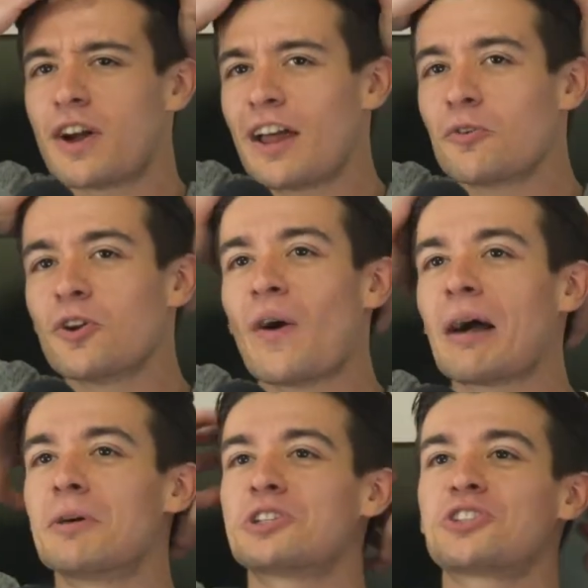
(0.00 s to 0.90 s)
a, I don't know
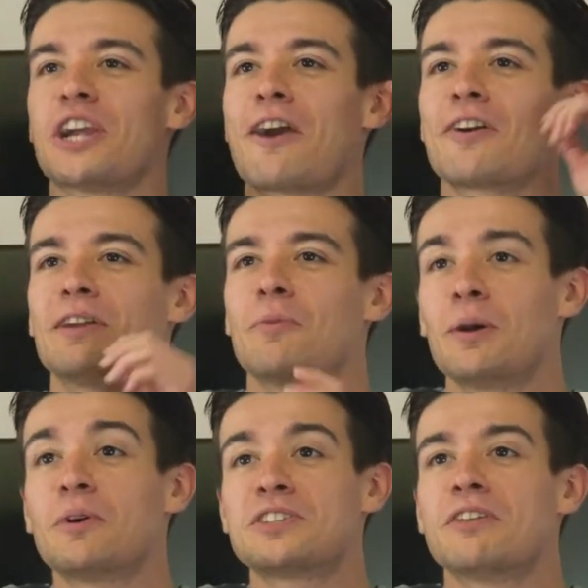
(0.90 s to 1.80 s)
how much charity.
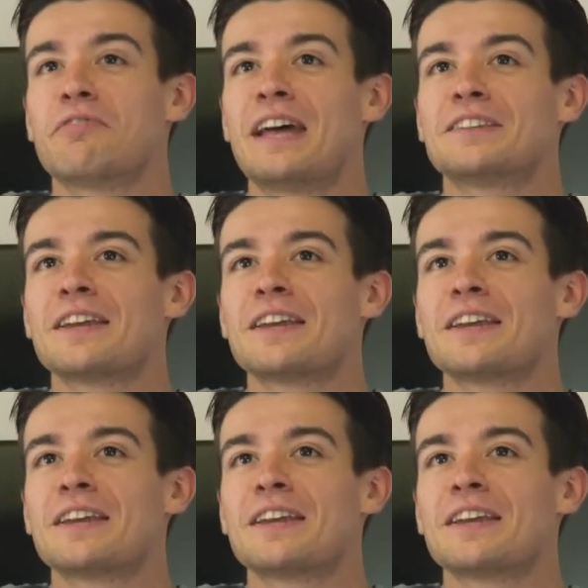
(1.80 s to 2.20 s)
It was an event.